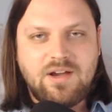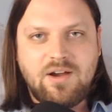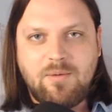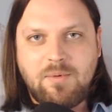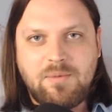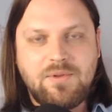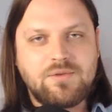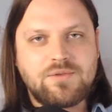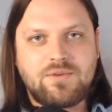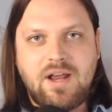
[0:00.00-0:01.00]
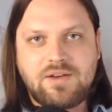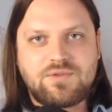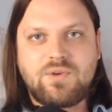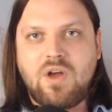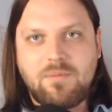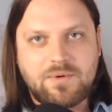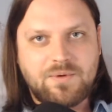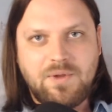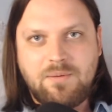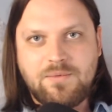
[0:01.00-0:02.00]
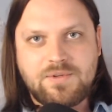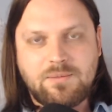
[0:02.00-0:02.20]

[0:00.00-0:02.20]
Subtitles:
I mean, those are astronomical numbers.